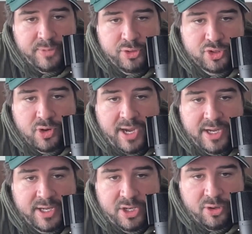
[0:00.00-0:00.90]
you try
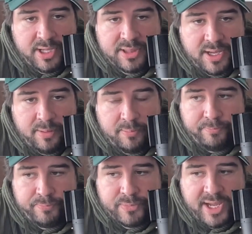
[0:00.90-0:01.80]
to curate
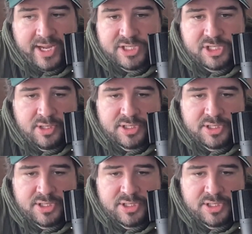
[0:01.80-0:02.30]
them. Like it's